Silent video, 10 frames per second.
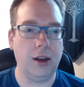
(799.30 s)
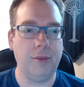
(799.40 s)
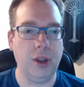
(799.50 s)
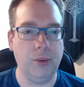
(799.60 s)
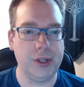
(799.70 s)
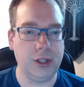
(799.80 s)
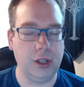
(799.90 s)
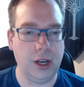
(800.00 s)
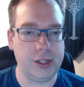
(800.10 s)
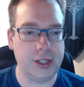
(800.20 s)
it
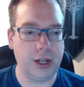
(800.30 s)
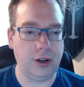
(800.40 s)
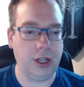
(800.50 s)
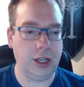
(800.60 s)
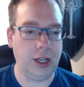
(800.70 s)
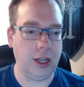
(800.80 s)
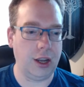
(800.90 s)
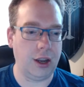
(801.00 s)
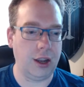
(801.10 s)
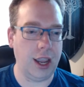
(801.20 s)
wasn't necessarily,
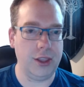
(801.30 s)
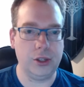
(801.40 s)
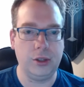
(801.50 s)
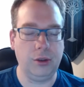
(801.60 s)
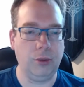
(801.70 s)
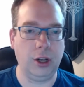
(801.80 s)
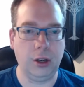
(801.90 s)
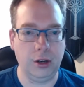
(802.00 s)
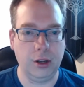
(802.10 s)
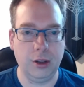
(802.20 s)
hey, we're
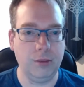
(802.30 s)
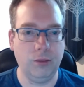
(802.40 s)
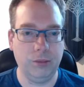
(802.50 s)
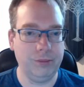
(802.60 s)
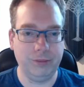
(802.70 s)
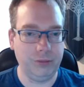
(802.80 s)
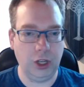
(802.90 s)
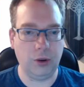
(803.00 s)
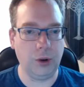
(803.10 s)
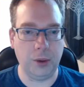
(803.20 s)
going
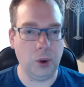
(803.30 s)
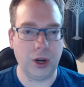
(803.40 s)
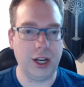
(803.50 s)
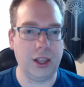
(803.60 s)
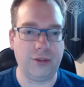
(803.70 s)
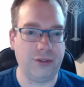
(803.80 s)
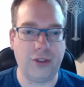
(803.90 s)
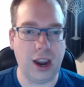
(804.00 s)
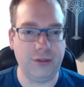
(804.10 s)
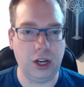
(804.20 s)
to be working together for
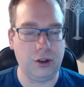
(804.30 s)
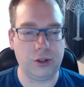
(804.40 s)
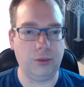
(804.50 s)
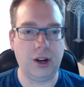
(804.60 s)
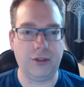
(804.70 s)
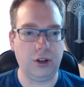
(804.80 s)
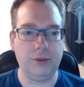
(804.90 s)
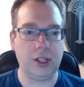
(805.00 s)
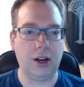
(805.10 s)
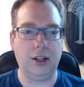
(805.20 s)
5 years or whatever. It
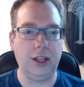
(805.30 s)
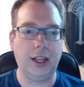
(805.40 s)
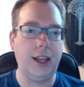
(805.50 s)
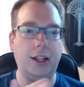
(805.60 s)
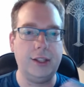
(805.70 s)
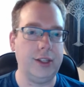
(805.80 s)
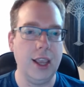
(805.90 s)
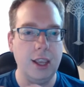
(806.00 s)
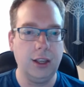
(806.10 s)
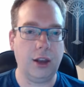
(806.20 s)
was kind of like, hey, let's
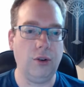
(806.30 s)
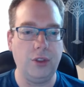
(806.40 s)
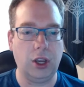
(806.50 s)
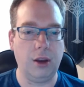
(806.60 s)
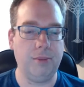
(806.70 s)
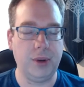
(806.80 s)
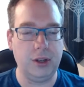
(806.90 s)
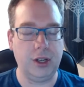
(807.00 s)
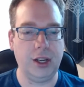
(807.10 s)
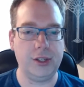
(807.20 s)
get over the hump
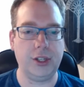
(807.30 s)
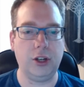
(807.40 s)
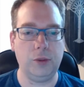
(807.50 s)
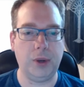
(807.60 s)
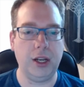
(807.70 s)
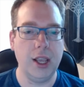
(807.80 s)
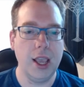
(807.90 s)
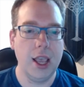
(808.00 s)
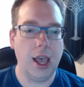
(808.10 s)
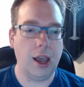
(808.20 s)
and such. But
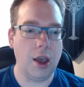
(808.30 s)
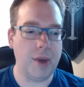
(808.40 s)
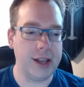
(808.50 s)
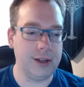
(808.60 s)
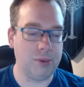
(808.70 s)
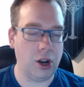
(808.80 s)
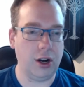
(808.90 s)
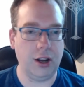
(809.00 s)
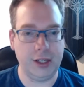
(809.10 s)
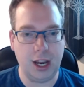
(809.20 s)
as I brought
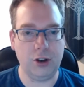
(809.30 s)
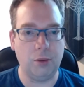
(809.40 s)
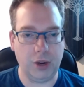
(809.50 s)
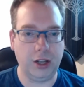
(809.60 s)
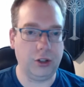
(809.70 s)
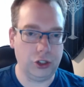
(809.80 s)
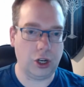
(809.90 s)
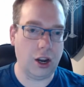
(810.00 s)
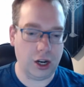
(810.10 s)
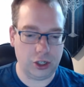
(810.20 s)
on Daniel, Michael,
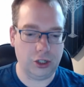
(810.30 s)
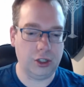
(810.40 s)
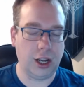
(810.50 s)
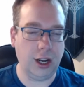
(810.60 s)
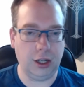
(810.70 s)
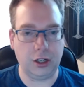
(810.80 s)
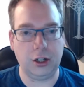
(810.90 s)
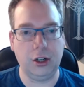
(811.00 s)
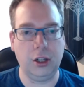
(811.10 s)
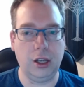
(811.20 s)
Josh, Tyler.